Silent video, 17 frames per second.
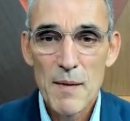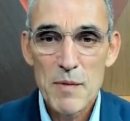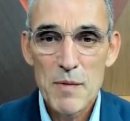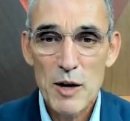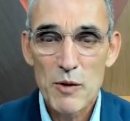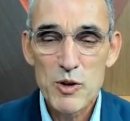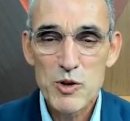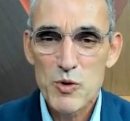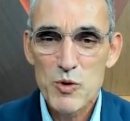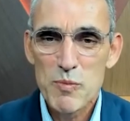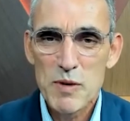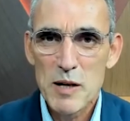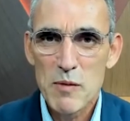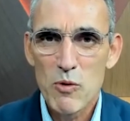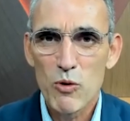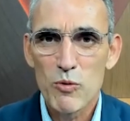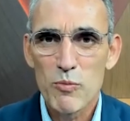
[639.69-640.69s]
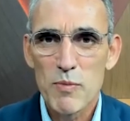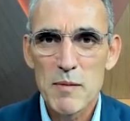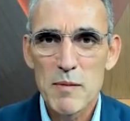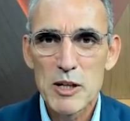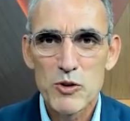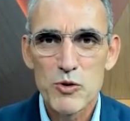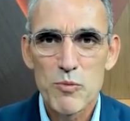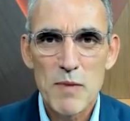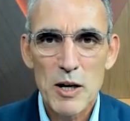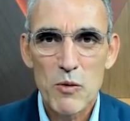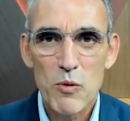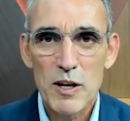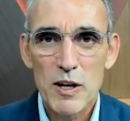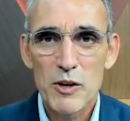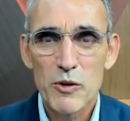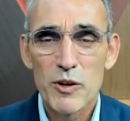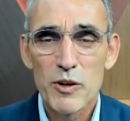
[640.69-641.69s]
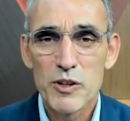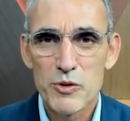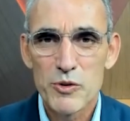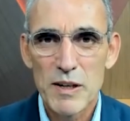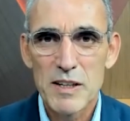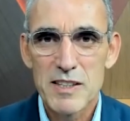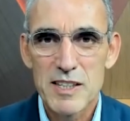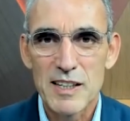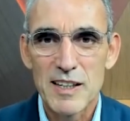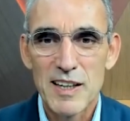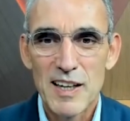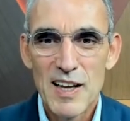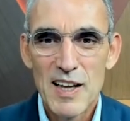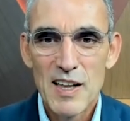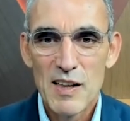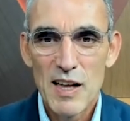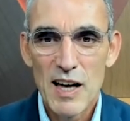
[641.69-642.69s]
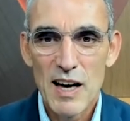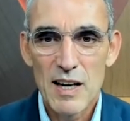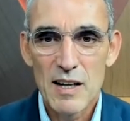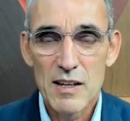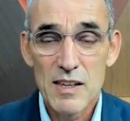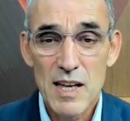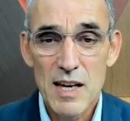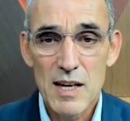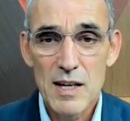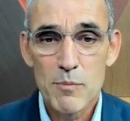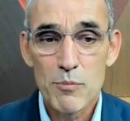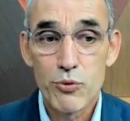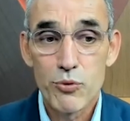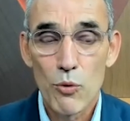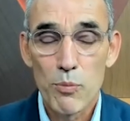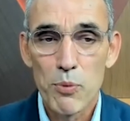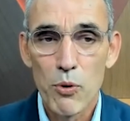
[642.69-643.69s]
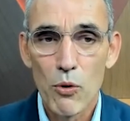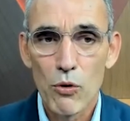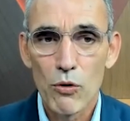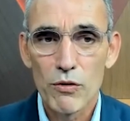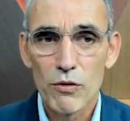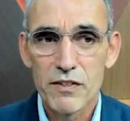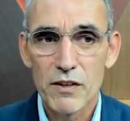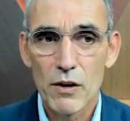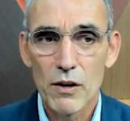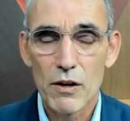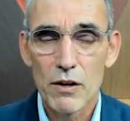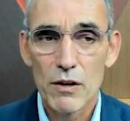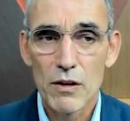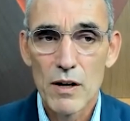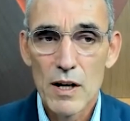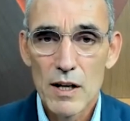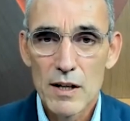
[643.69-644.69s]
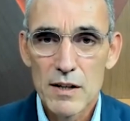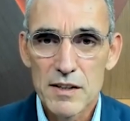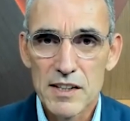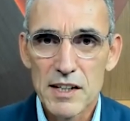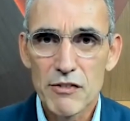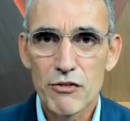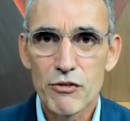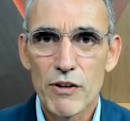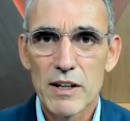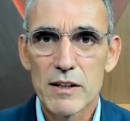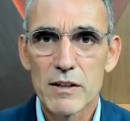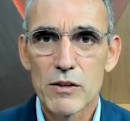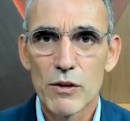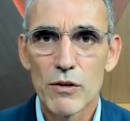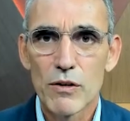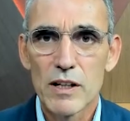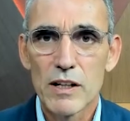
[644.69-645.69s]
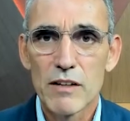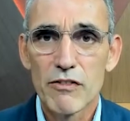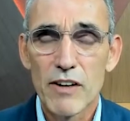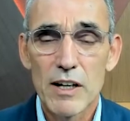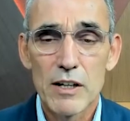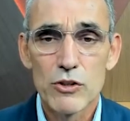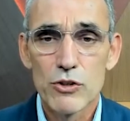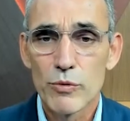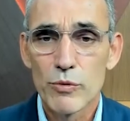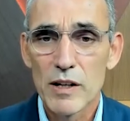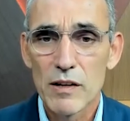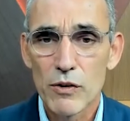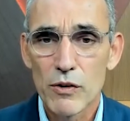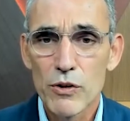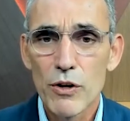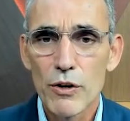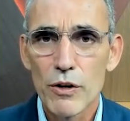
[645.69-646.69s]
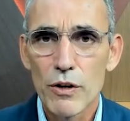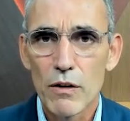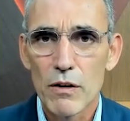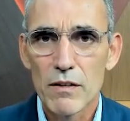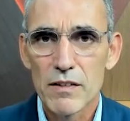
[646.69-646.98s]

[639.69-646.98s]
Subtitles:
And we should be able maybe to make 120 and then propose a different event during the year.